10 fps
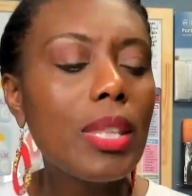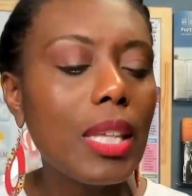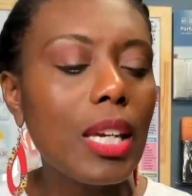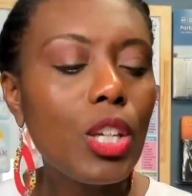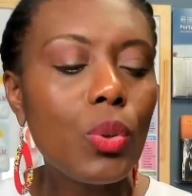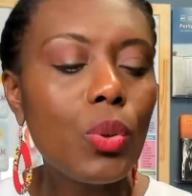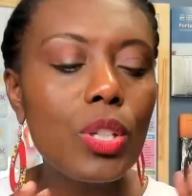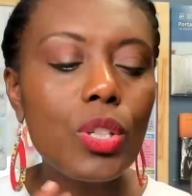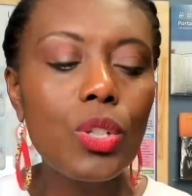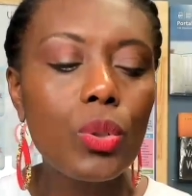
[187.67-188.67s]
thing you
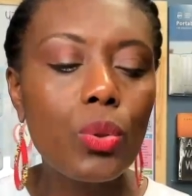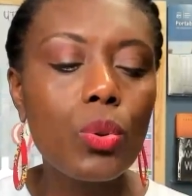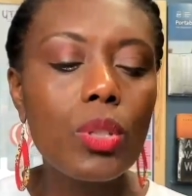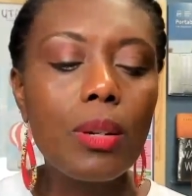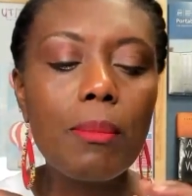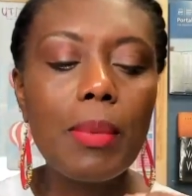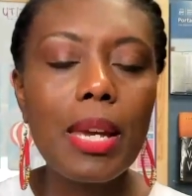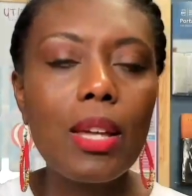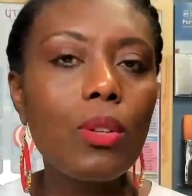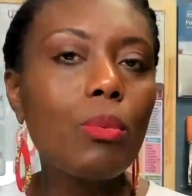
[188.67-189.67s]
can do to
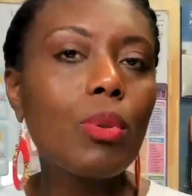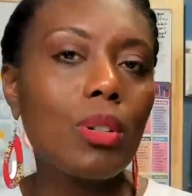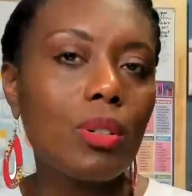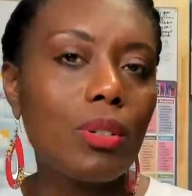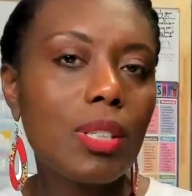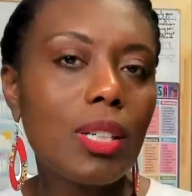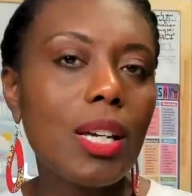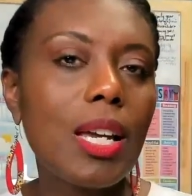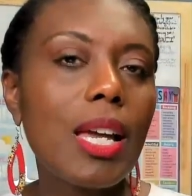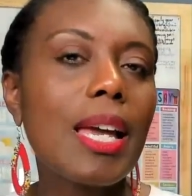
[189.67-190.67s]
make the world
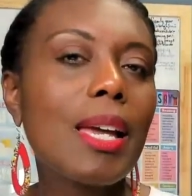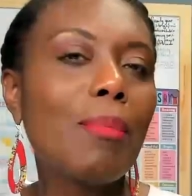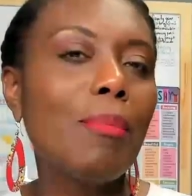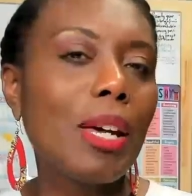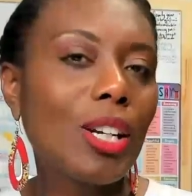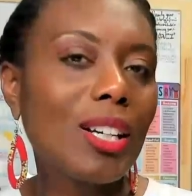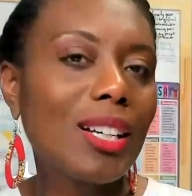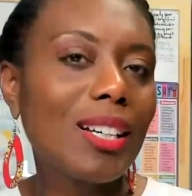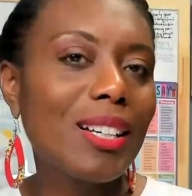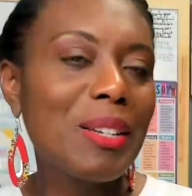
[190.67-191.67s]
a better
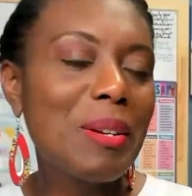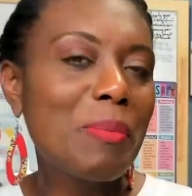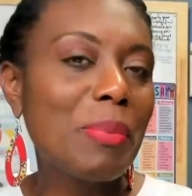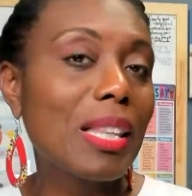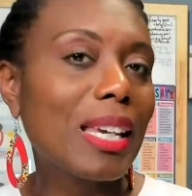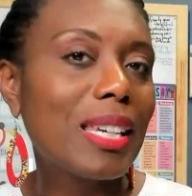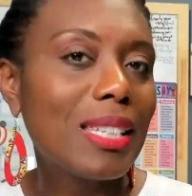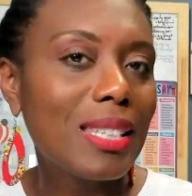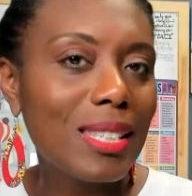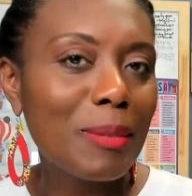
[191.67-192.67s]

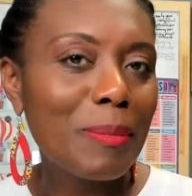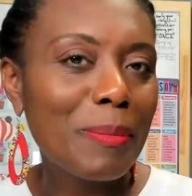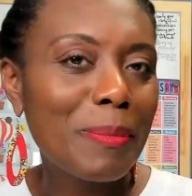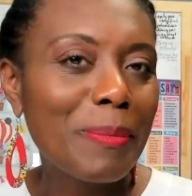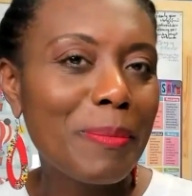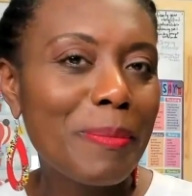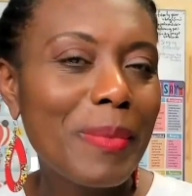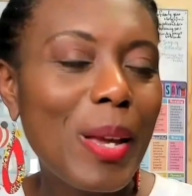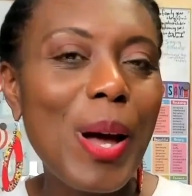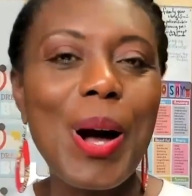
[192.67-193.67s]
place?
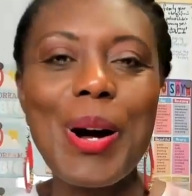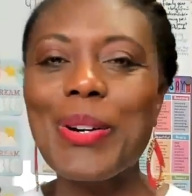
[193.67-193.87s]
All